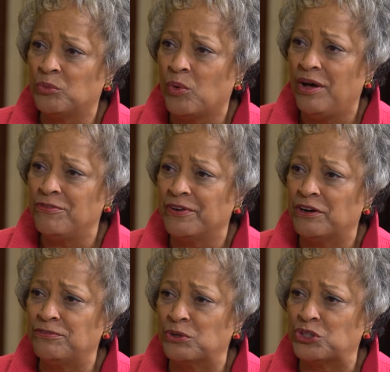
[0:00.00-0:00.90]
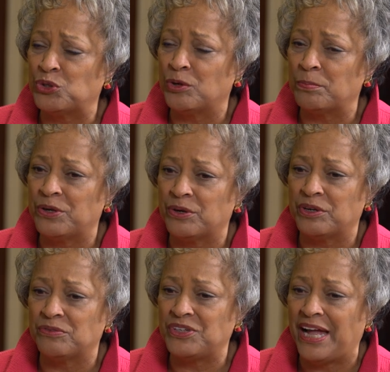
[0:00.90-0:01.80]
welfare for a short period
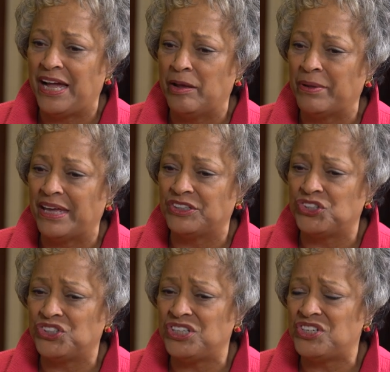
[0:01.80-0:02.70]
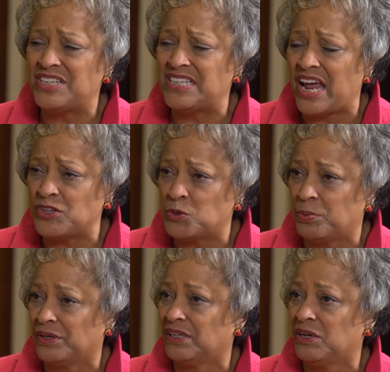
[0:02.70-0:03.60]
of time, and she
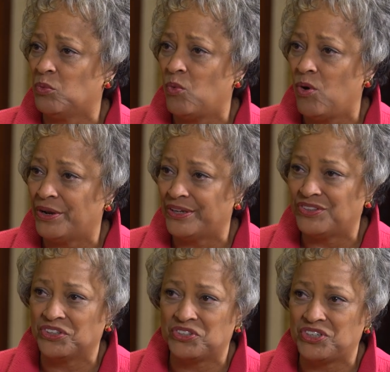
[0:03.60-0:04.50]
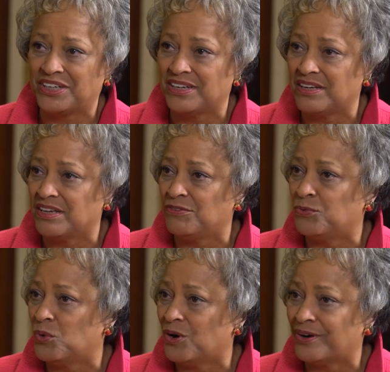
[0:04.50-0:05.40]
desperately wanted the dignity of
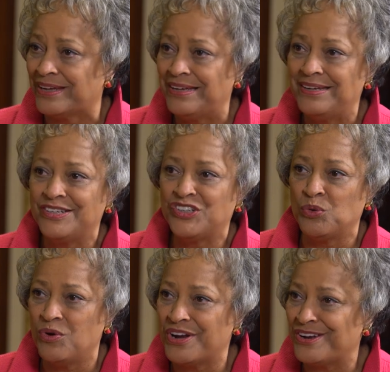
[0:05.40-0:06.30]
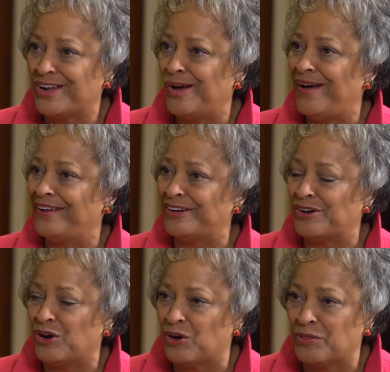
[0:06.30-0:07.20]
work. She wanted to go out and
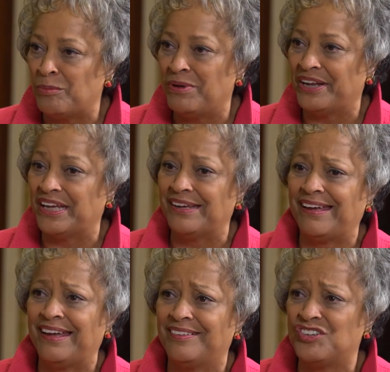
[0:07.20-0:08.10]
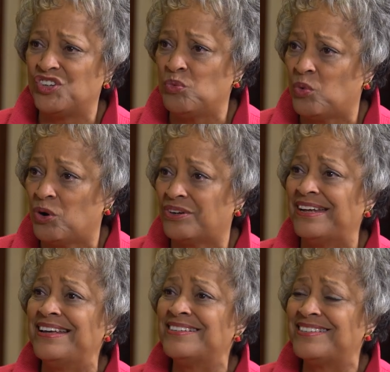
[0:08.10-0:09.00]
earn the money, and she worked
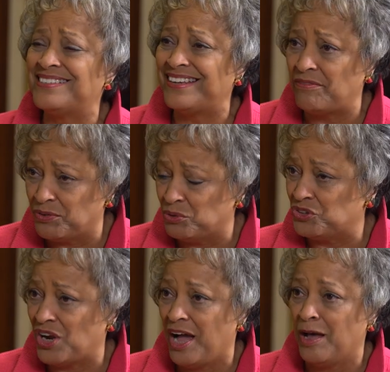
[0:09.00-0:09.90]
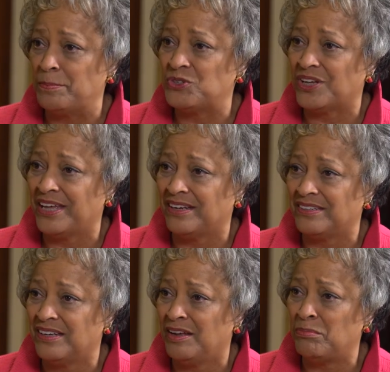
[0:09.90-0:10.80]
several jobs to get it
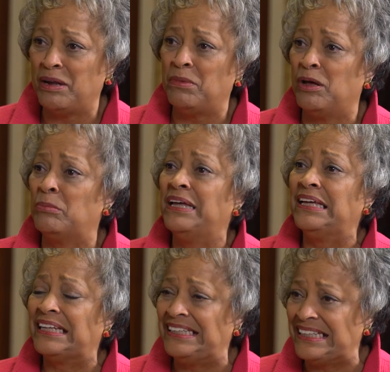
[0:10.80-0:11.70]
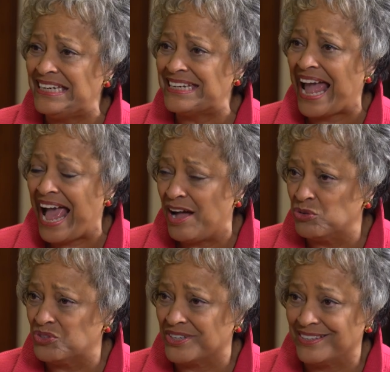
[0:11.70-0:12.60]
done. My mom cleaned
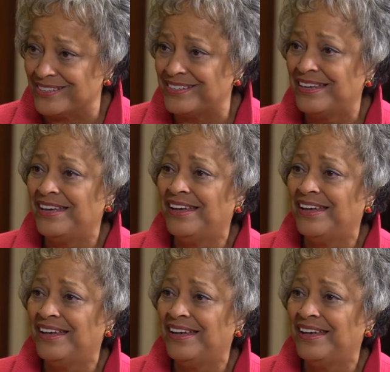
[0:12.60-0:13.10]
houses